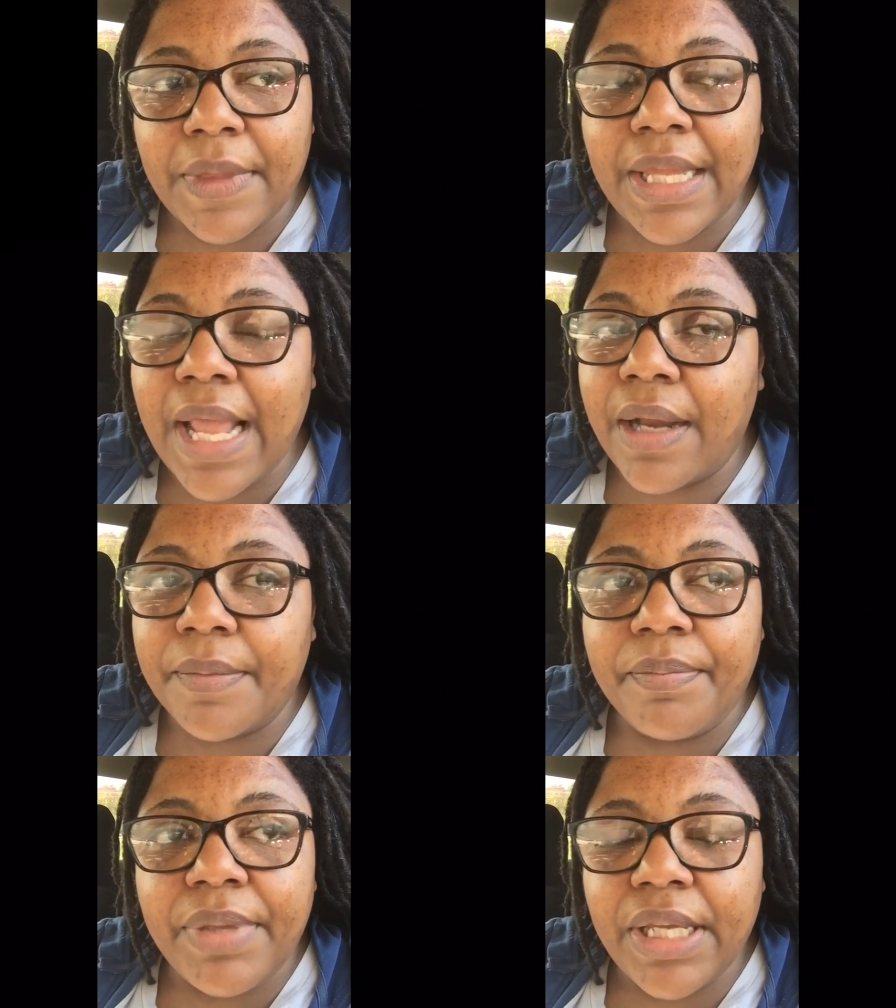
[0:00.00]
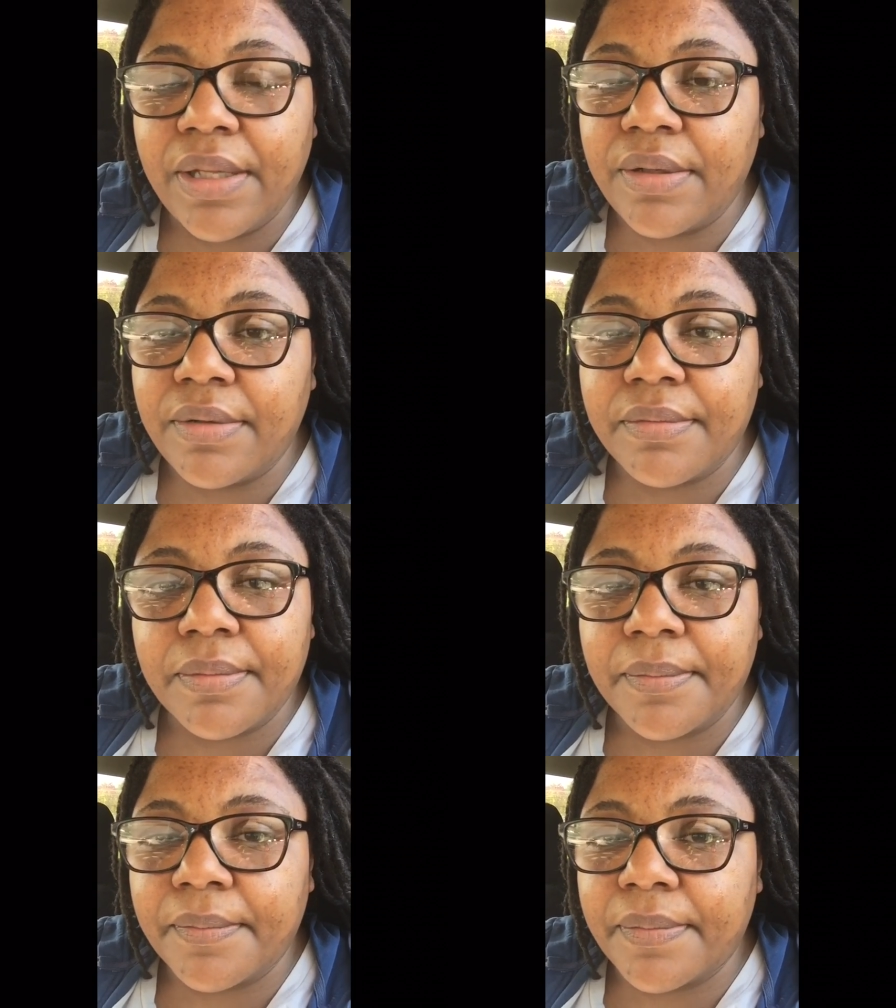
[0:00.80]
Not a bit.
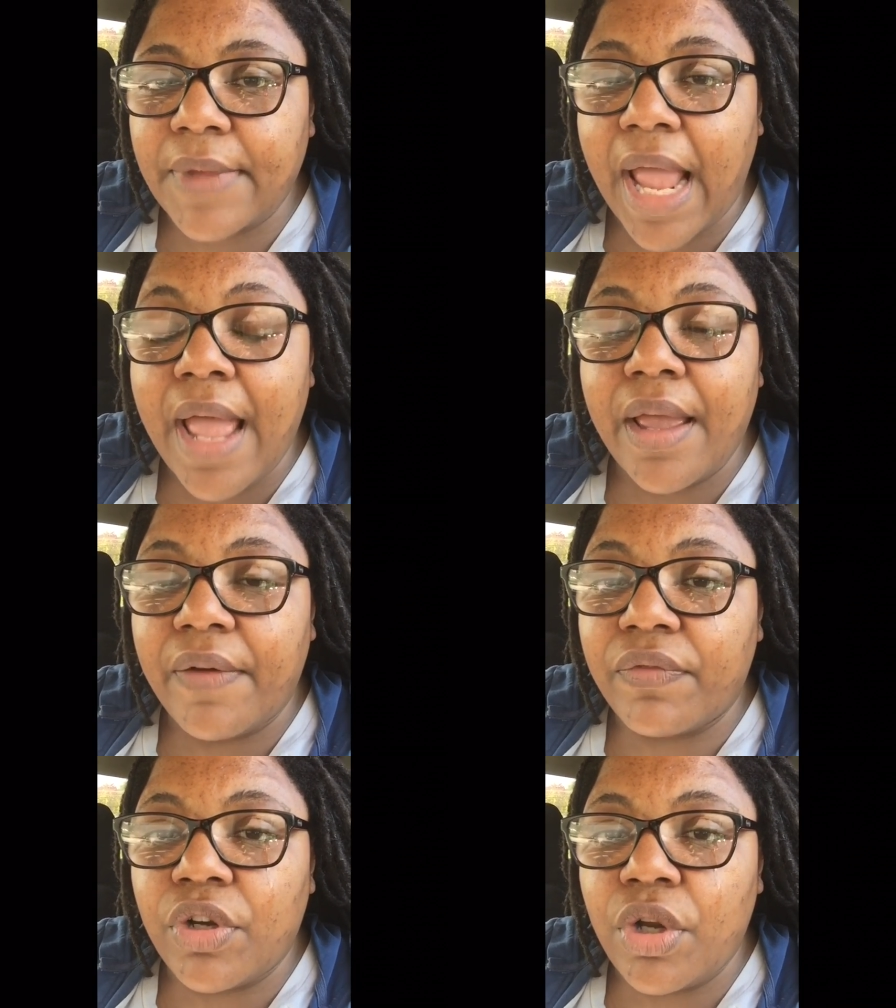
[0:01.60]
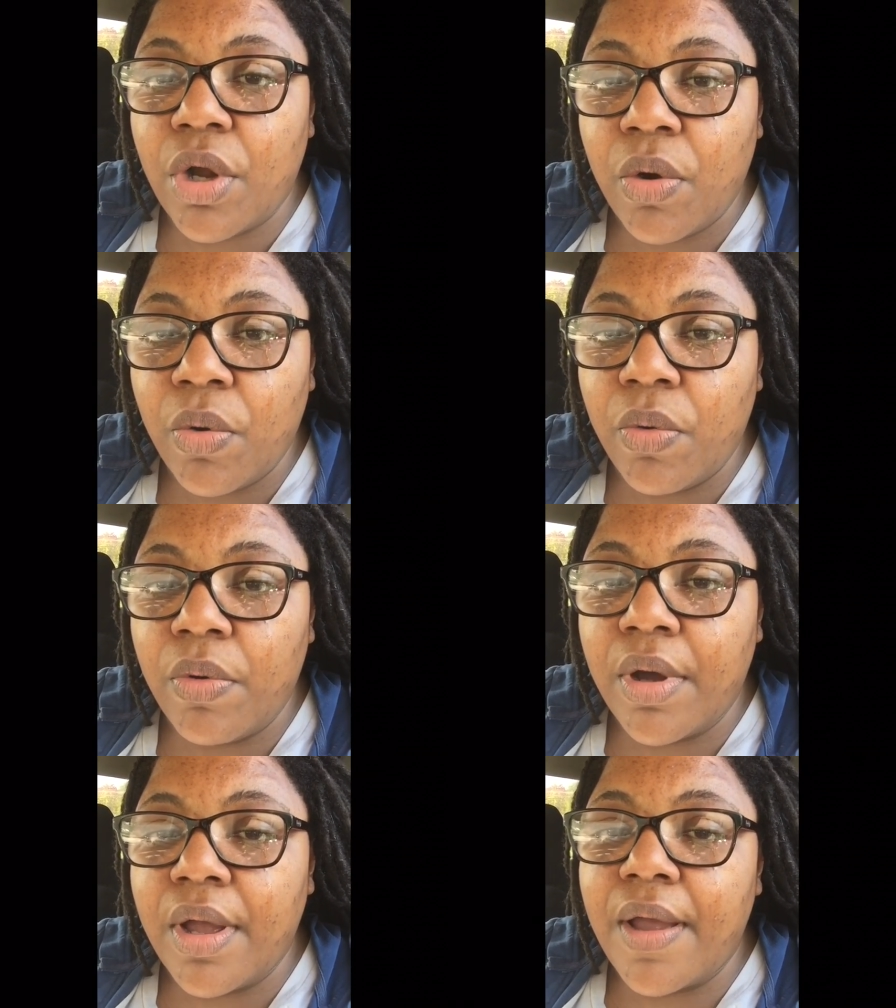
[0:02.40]
I have no
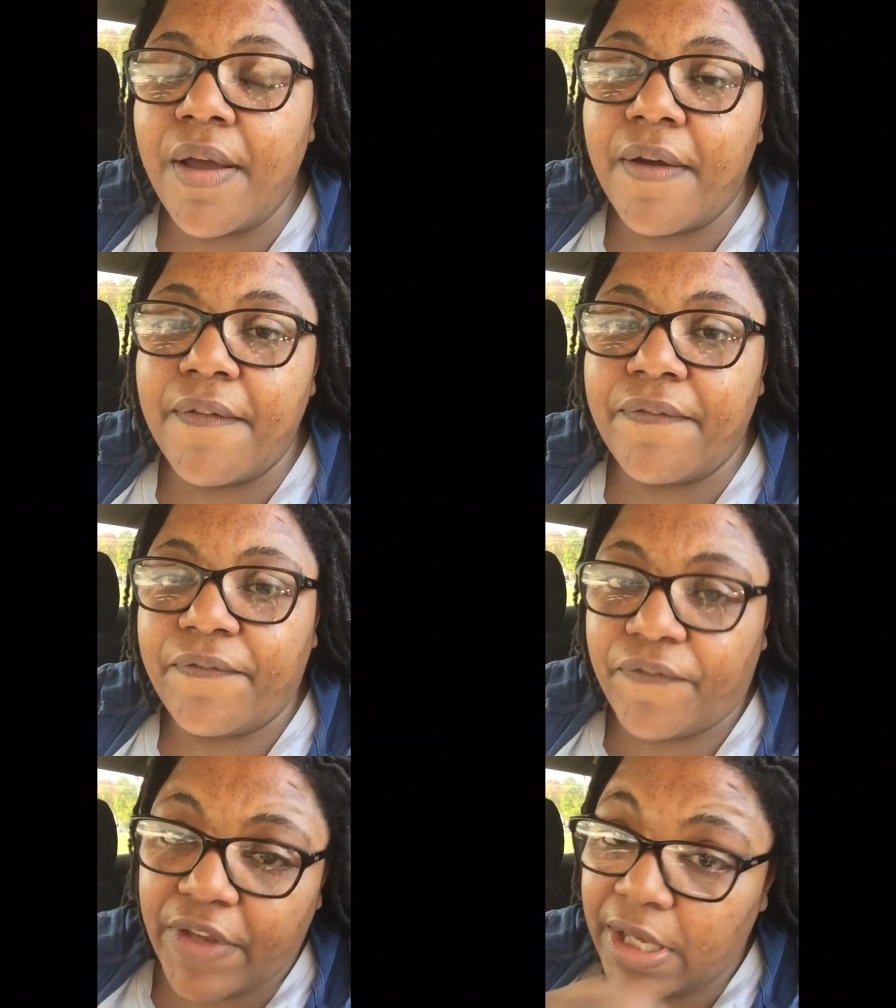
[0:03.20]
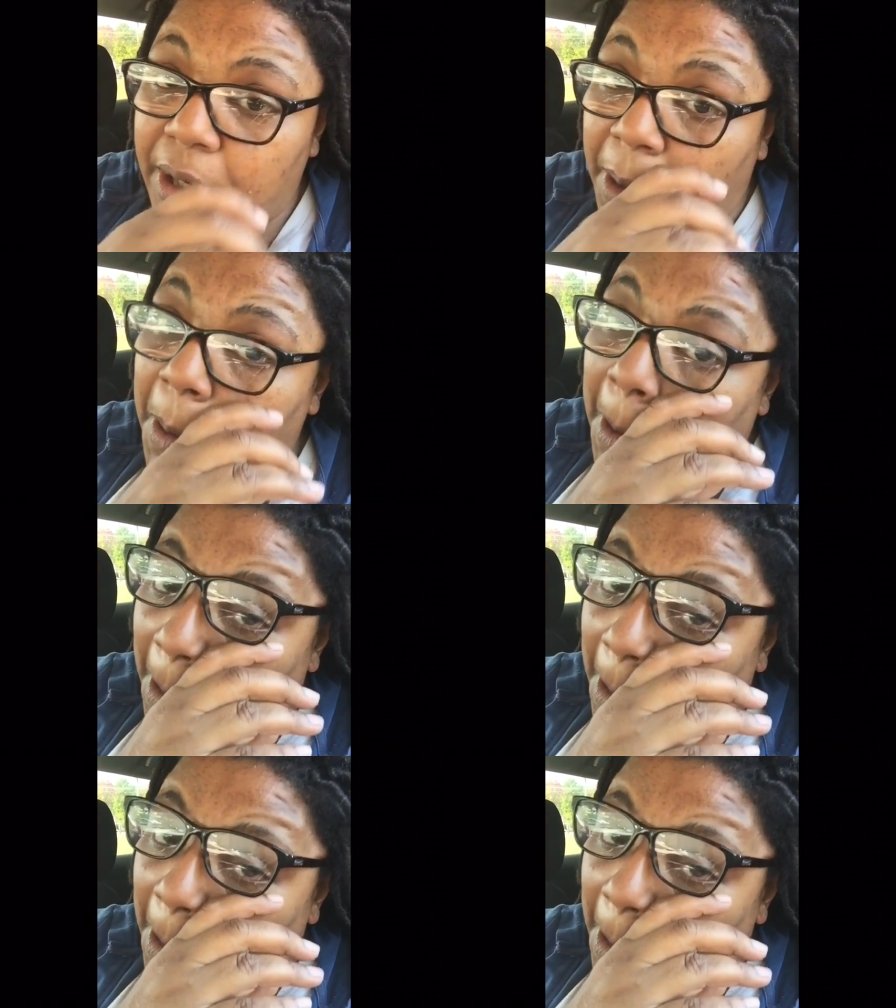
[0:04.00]
fear.